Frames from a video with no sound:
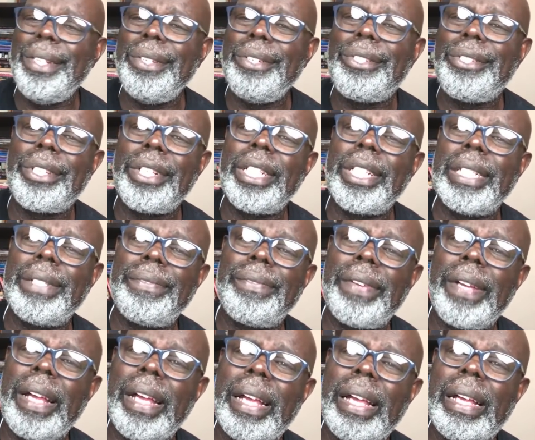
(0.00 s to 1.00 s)
you should
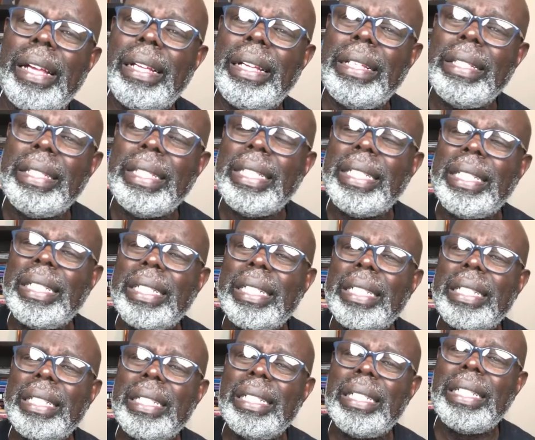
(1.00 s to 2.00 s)
have
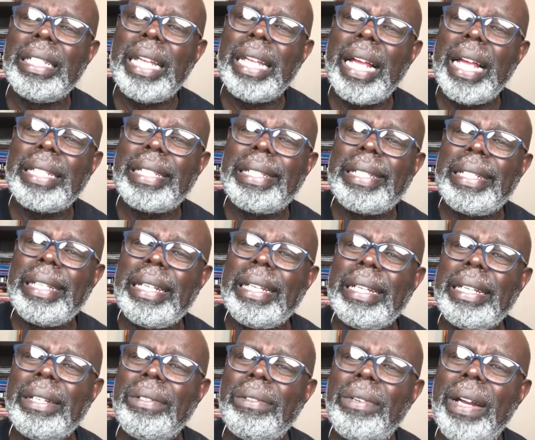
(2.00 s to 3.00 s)
not
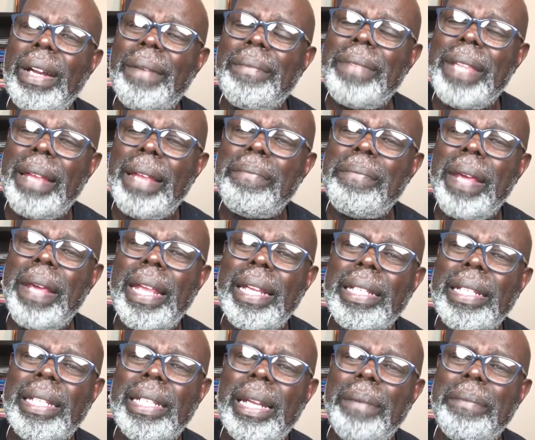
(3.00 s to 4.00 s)
rubbed that
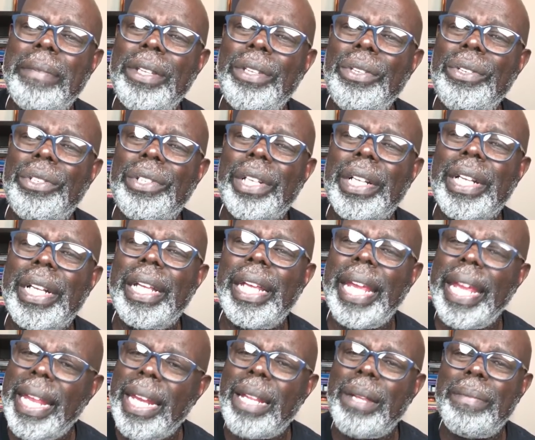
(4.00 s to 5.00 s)
man's stomach. You should have
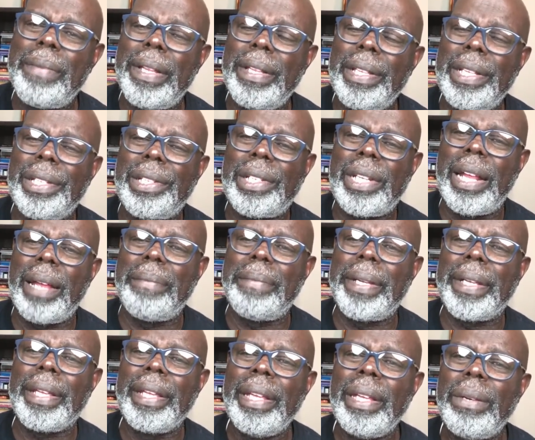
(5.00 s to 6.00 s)
hit him in the
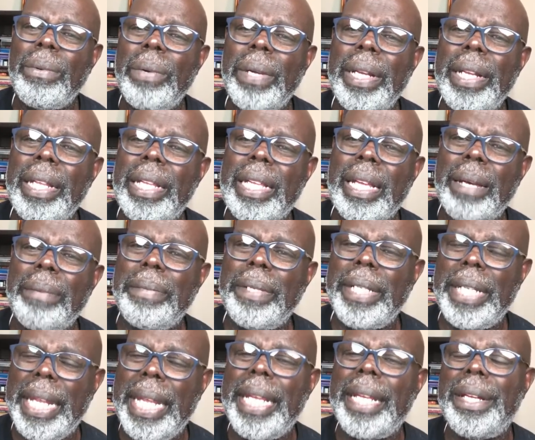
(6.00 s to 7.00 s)
stomach when he coming
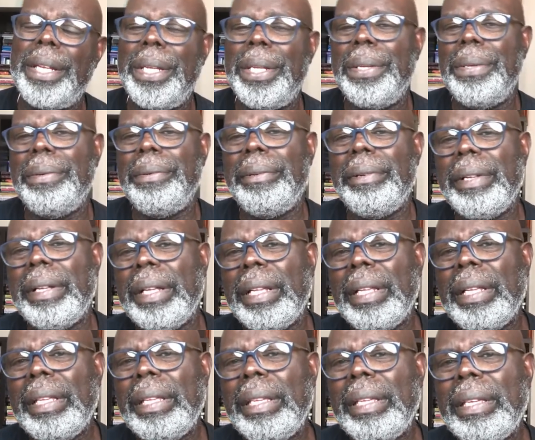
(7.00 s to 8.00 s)
near you.
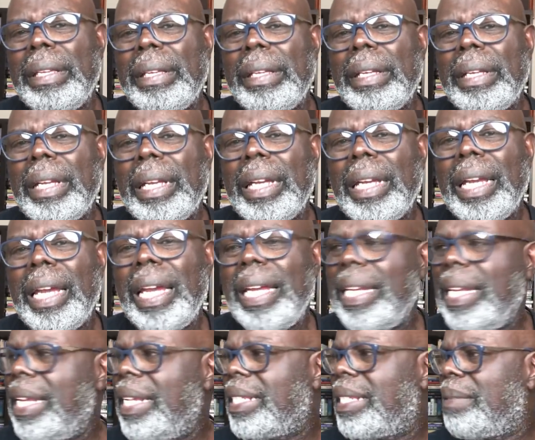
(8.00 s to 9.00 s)
And
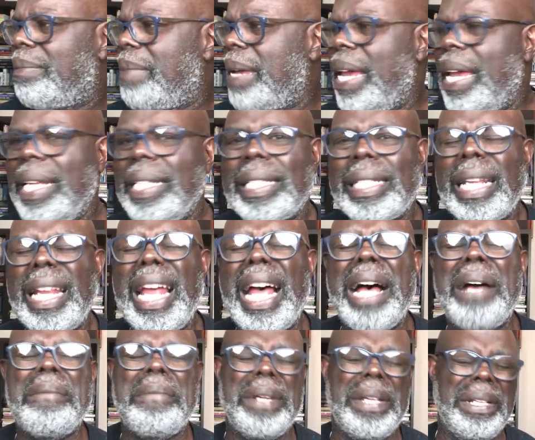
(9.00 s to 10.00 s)
here's a man say,
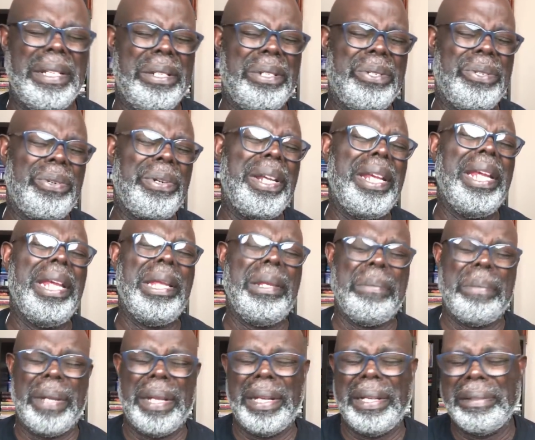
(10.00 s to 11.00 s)
I've been
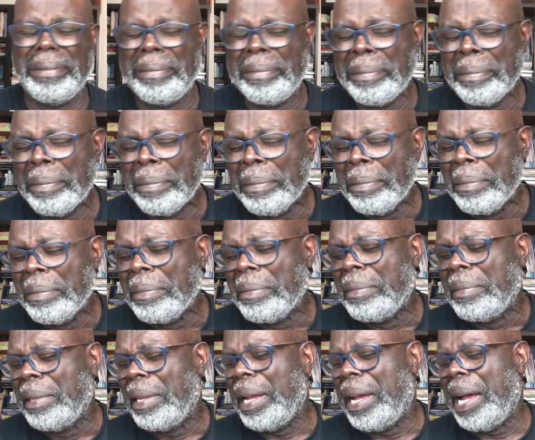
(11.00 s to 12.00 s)
dreaming
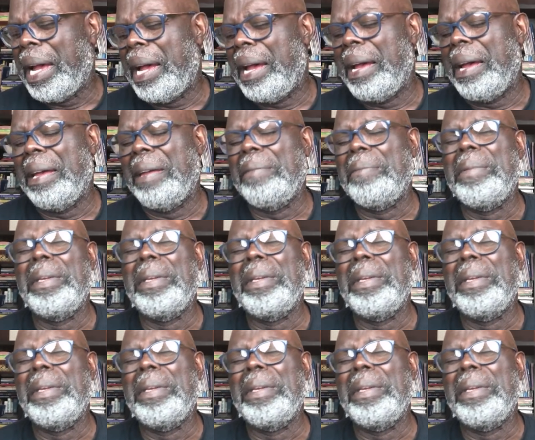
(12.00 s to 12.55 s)
all